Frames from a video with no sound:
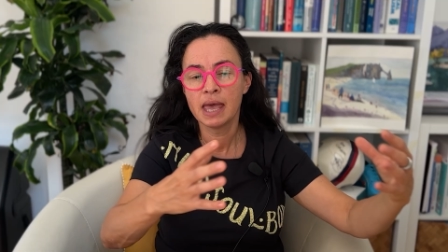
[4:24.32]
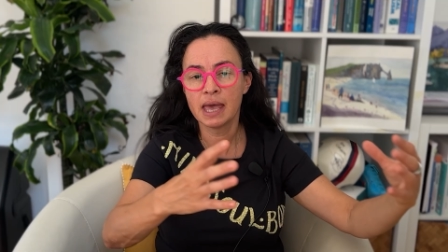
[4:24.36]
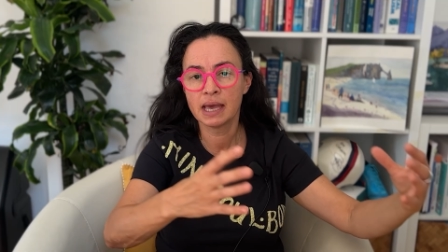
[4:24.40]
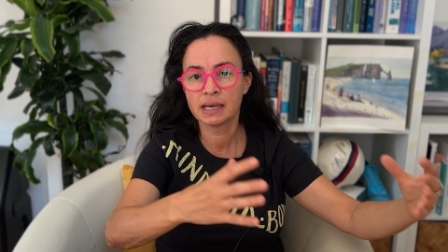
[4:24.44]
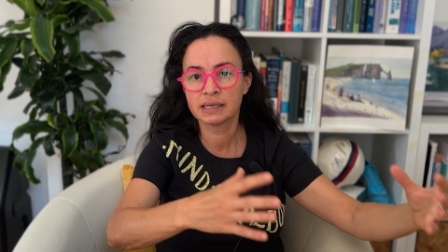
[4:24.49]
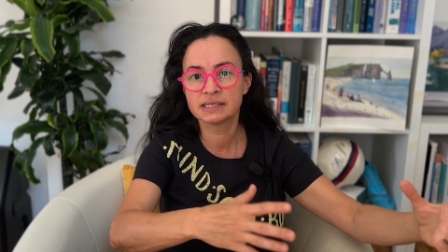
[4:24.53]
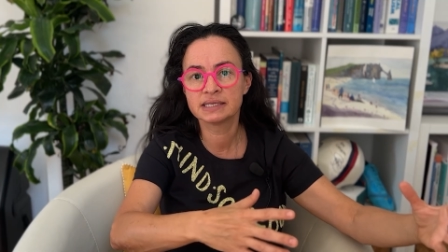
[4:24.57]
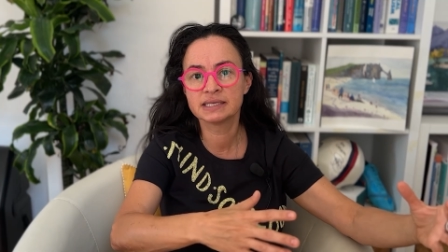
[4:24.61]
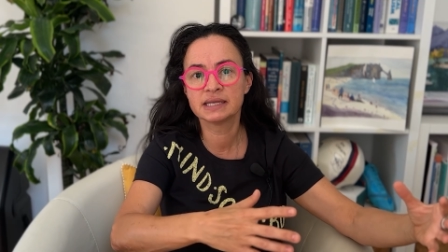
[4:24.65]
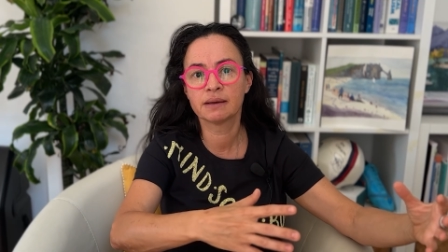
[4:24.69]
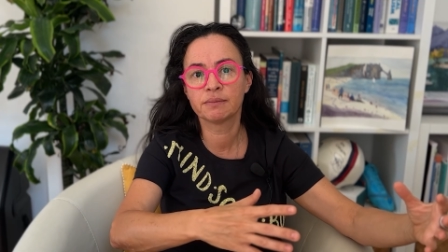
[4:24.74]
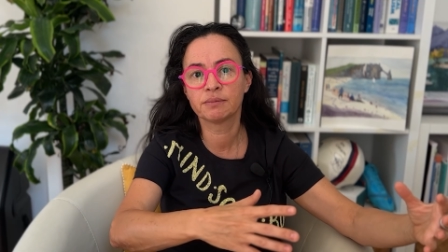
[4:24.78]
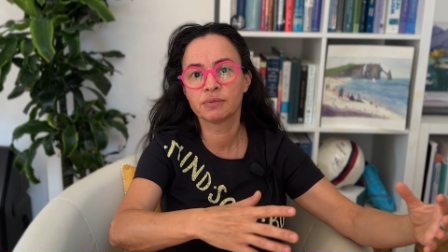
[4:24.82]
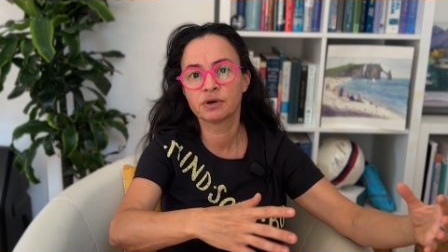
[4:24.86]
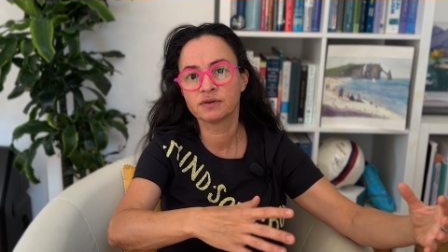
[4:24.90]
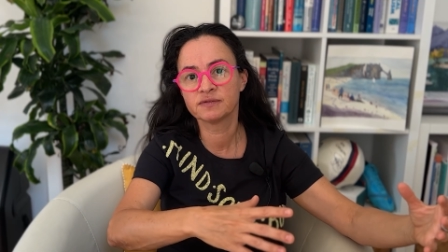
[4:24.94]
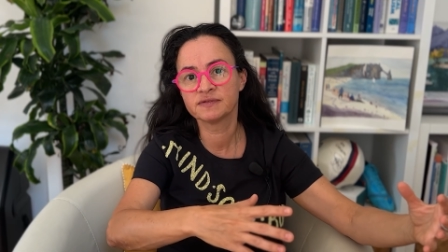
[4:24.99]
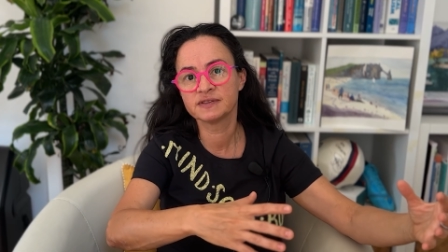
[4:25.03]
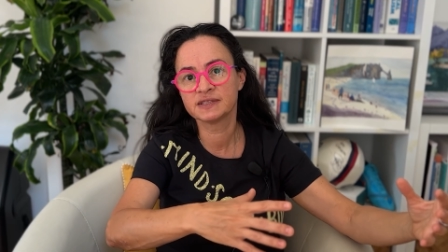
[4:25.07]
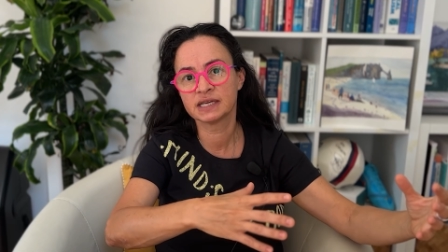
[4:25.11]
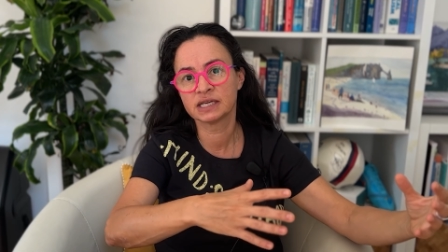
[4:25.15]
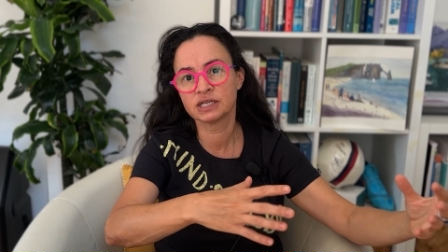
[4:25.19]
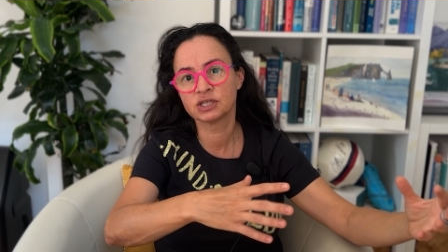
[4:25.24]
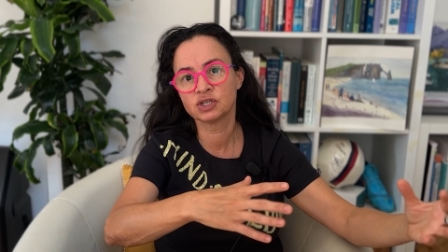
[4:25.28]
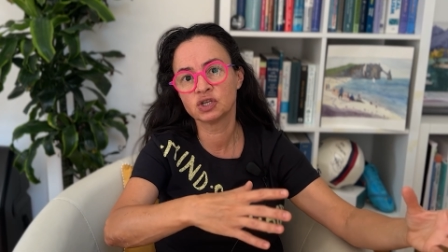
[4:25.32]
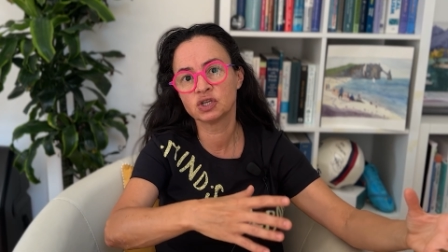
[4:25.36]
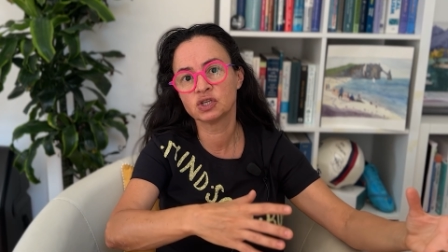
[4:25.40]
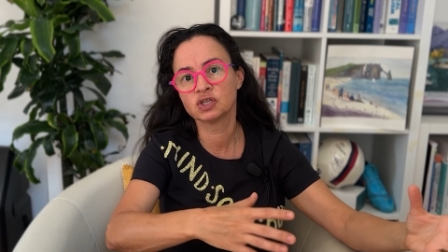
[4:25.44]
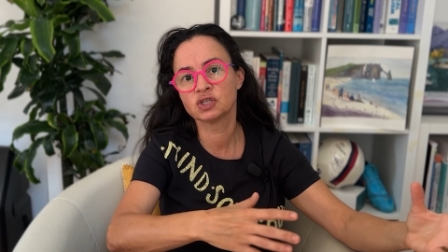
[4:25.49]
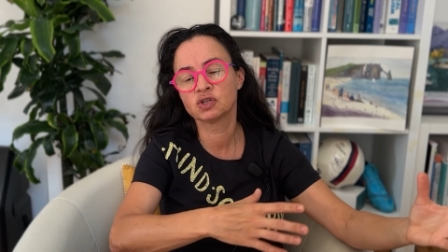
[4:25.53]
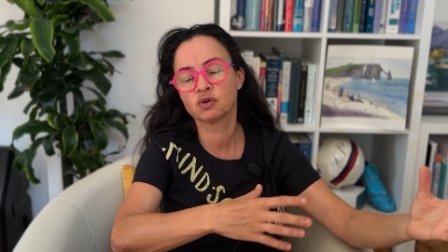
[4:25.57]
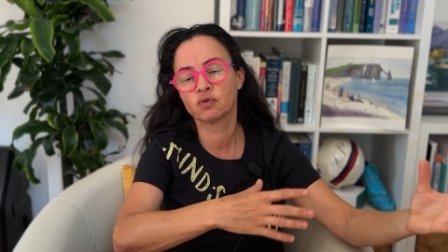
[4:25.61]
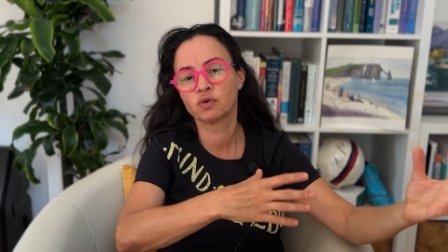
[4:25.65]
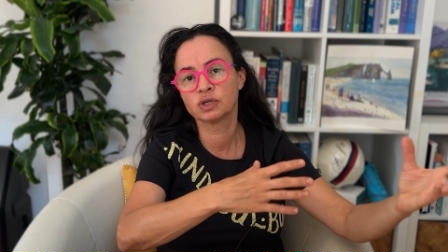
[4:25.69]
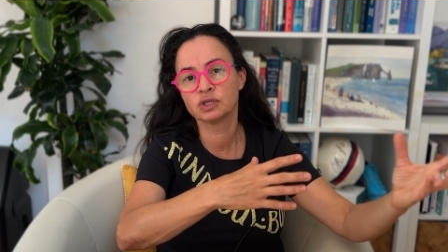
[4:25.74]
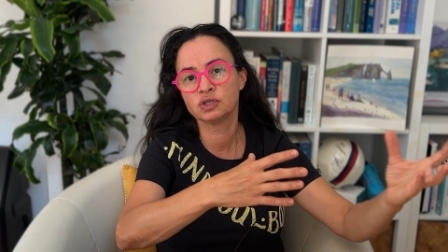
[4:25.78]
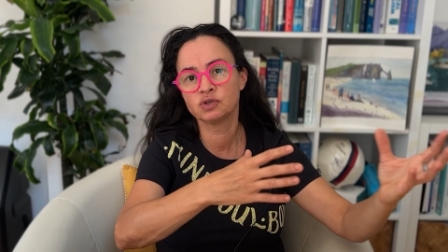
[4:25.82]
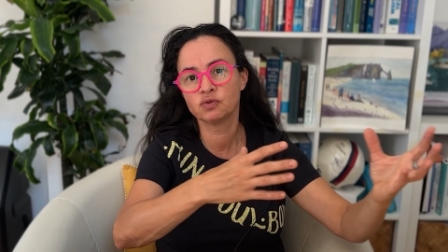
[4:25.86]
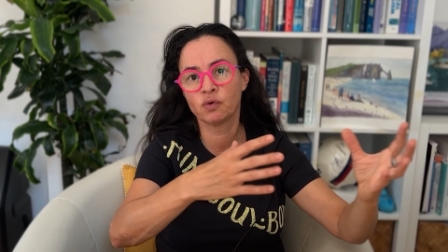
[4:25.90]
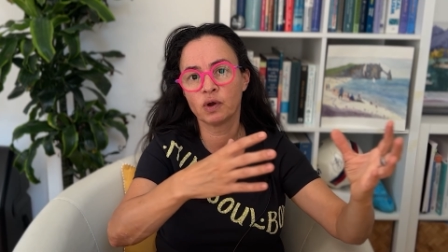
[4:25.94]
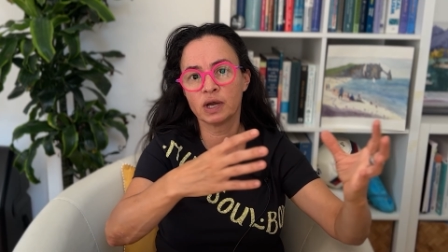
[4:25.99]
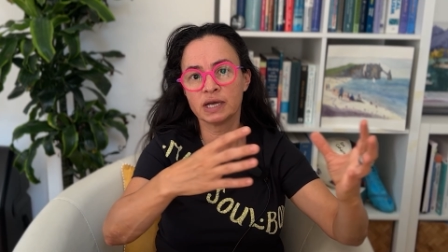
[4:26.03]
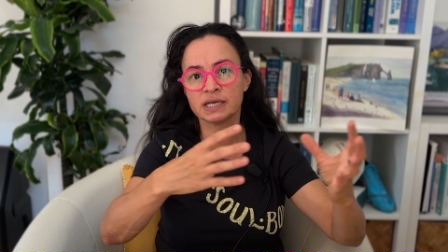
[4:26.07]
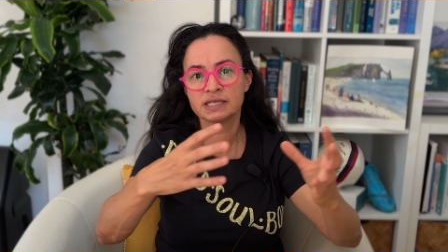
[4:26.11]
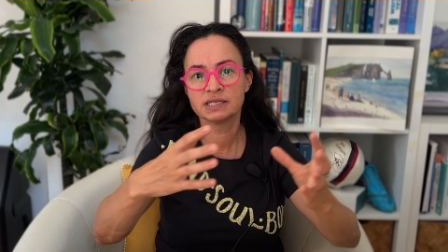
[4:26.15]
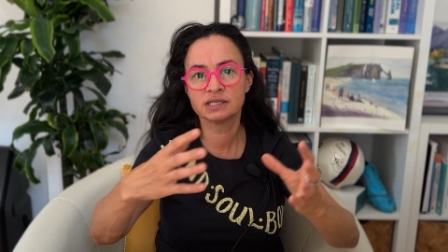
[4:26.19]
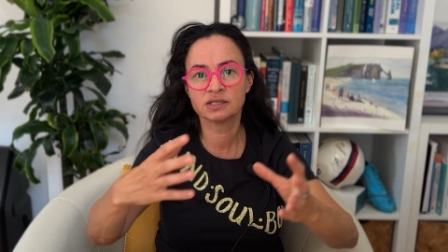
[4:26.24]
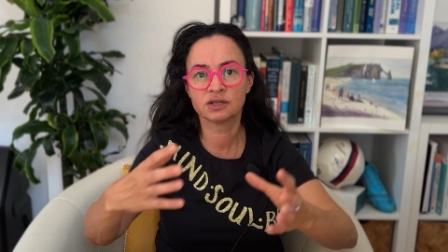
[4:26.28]
X number of sessions or do
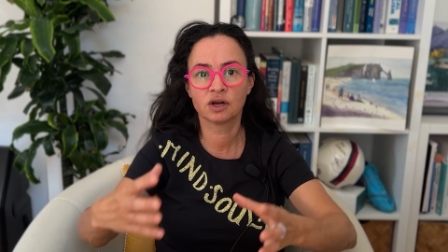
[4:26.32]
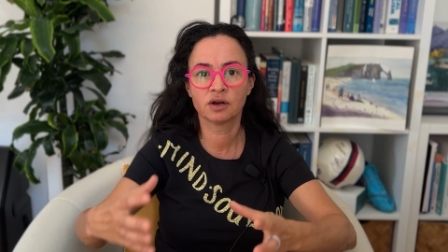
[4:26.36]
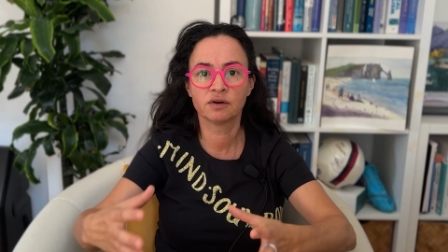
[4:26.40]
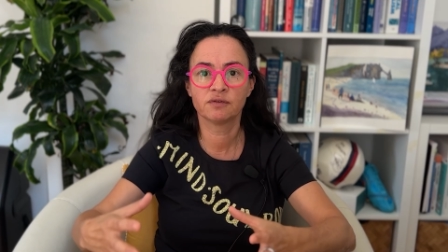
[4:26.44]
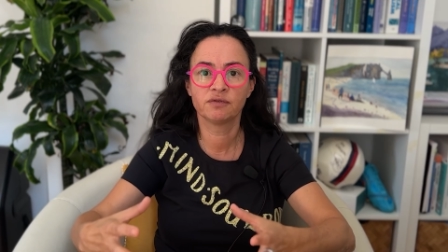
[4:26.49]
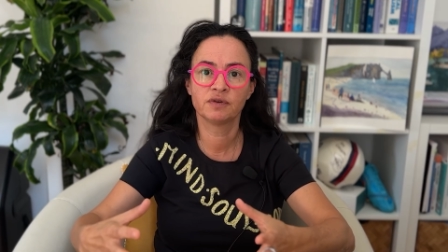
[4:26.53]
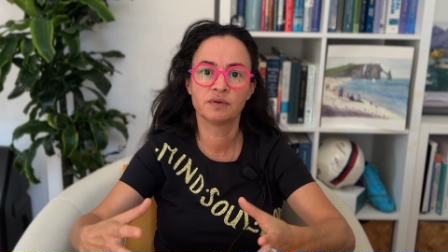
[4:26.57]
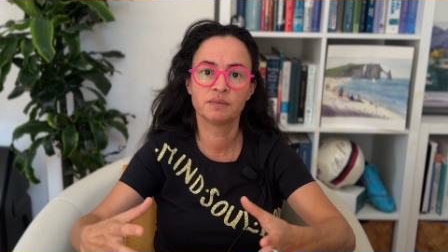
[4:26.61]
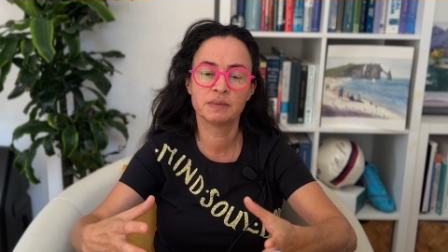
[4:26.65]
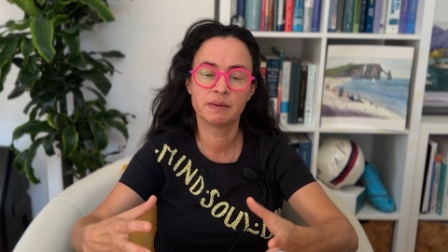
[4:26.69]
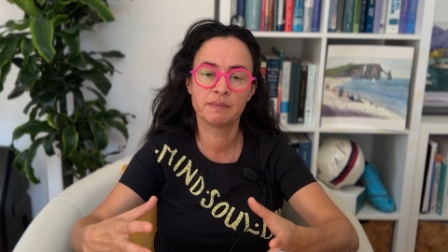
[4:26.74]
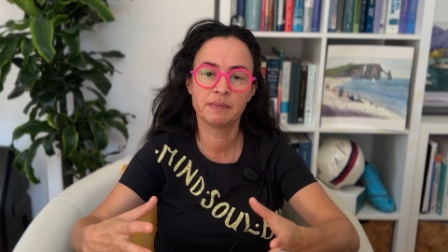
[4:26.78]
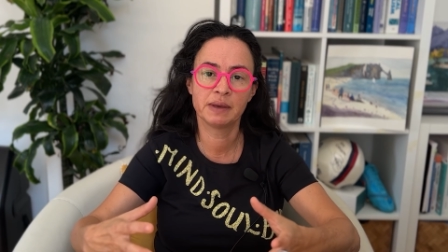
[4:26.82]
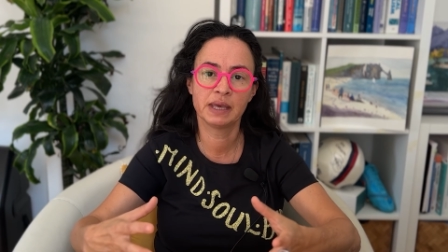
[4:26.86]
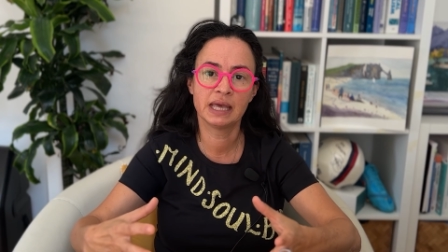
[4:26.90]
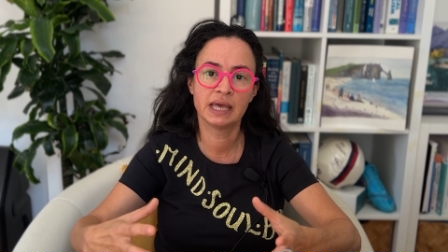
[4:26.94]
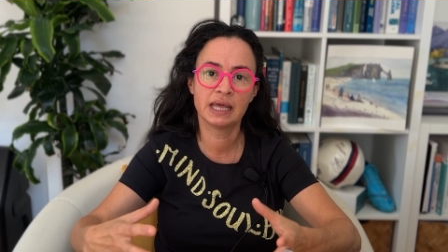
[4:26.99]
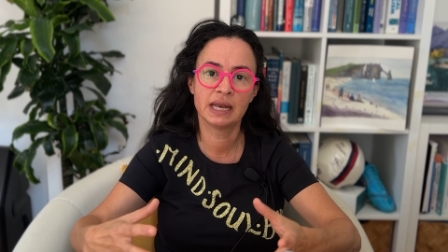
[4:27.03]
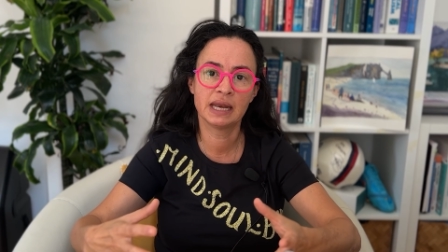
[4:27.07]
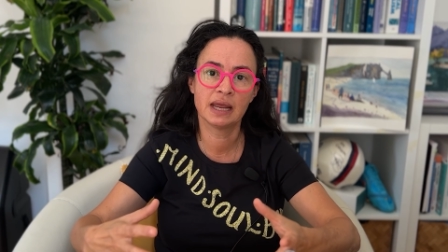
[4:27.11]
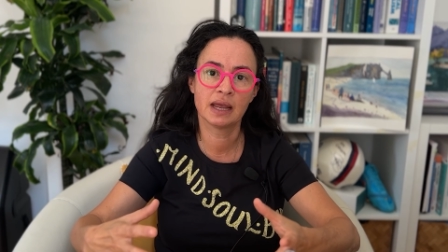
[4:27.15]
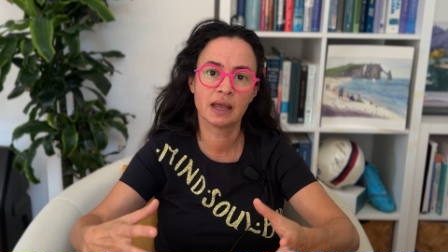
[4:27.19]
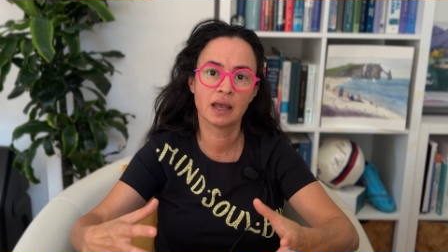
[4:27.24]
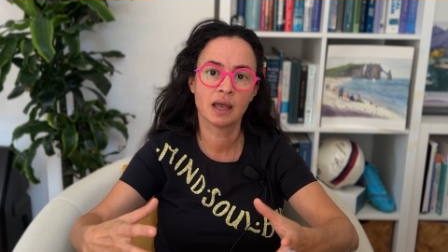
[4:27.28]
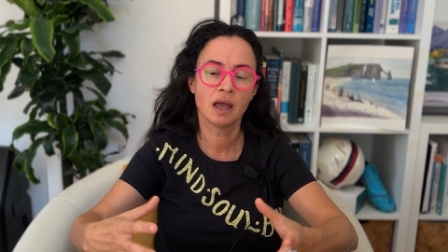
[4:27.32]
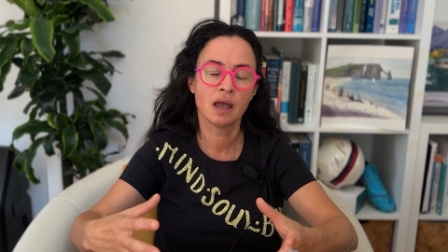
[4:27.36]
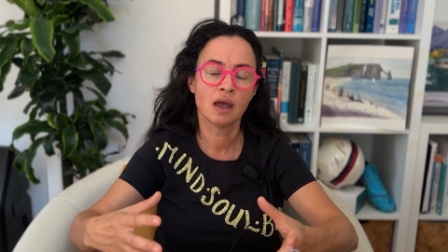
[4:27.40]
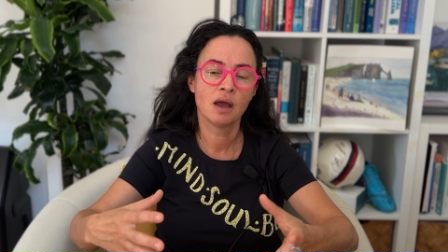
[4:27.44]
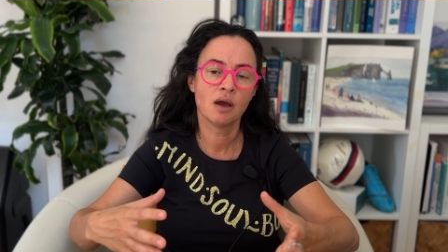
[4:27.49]
I start from the beginning